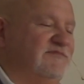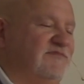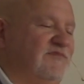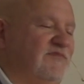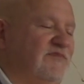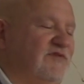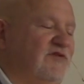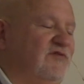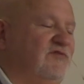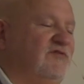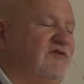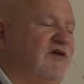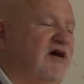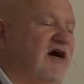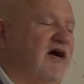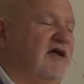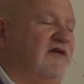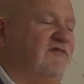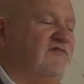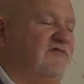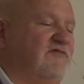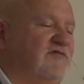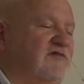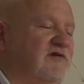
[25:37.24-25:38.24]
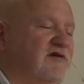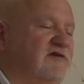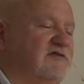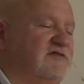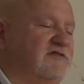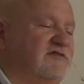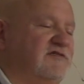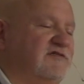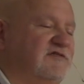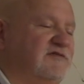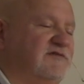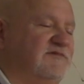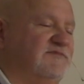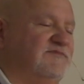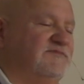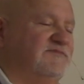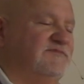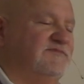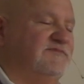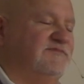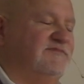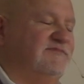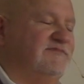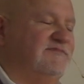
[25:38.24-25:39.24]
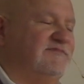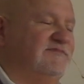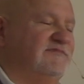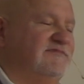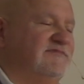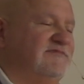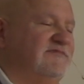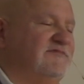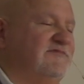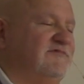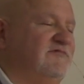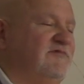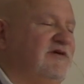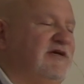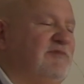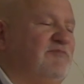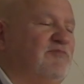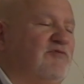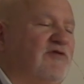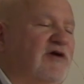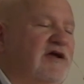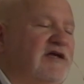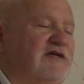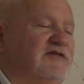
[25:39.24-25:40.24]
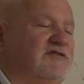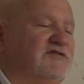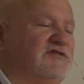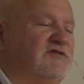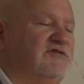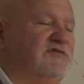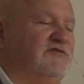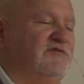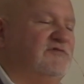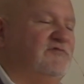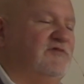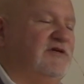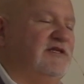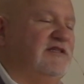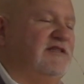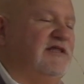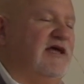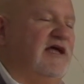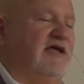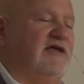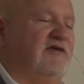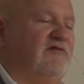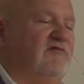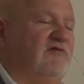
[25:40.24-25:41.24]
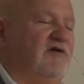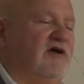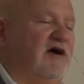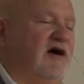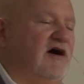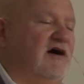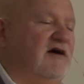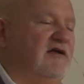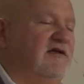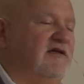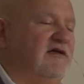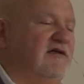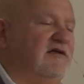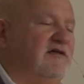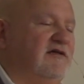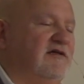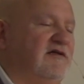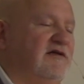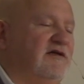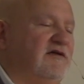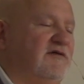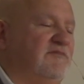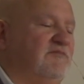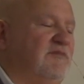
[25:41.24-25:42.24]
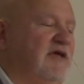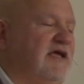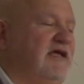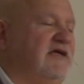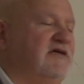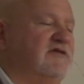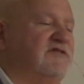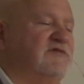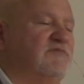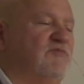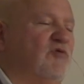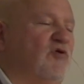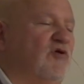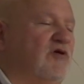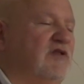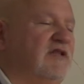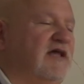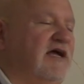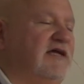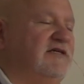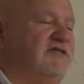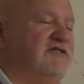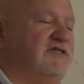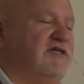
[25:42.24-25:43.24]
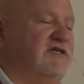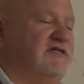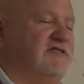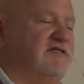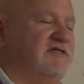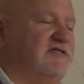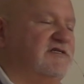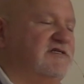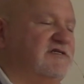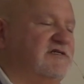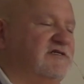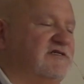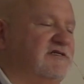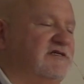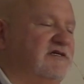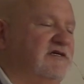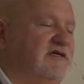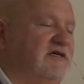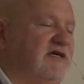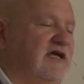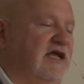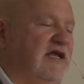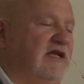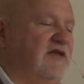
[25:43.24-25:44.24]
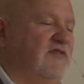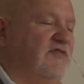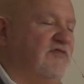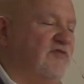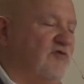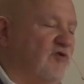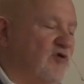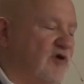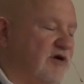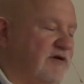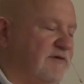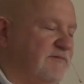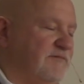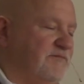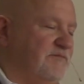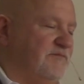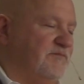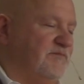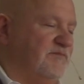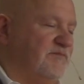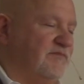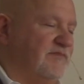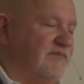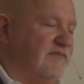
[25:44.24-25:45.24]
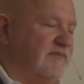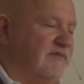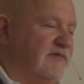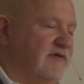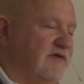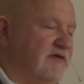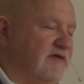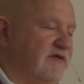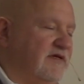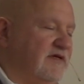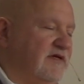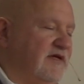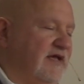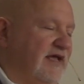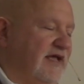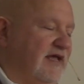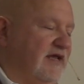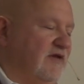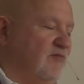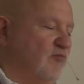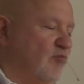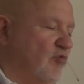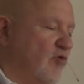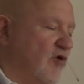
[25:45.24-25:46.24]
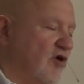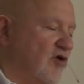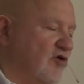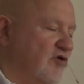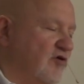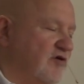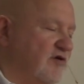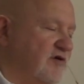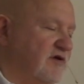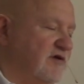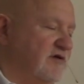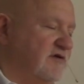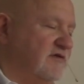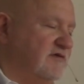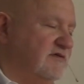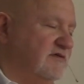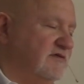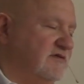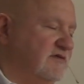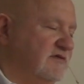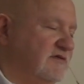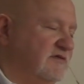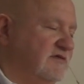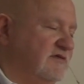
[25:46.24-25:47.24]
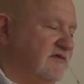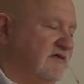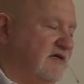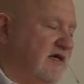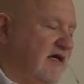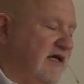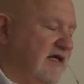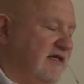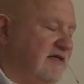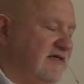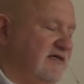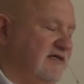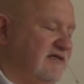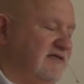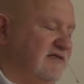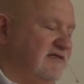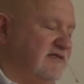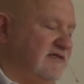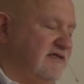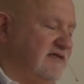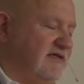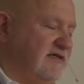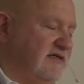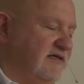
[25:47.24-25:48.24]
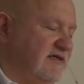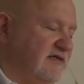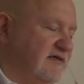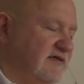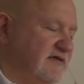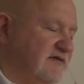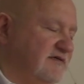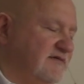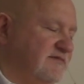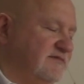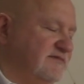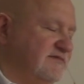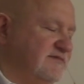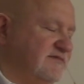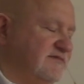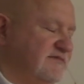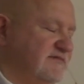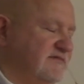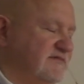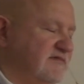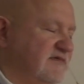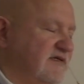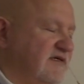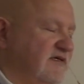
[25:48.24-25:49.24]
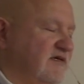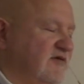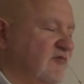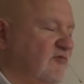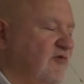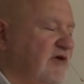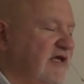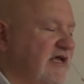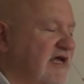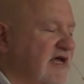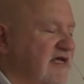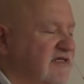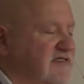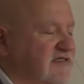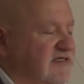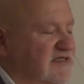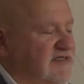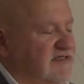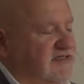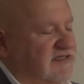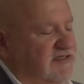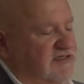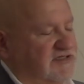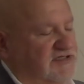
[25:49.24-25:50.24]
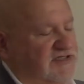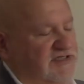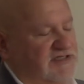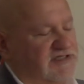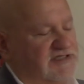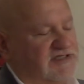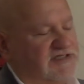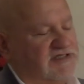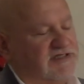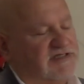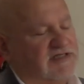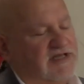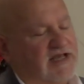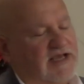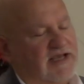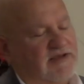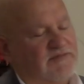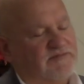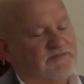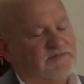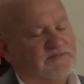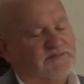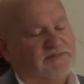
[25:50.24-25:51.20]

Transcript: you died for us. We praise you. We thank you, God. Make us more like Jesus in thought, in word, and in deed. We ask this in Jesus' name.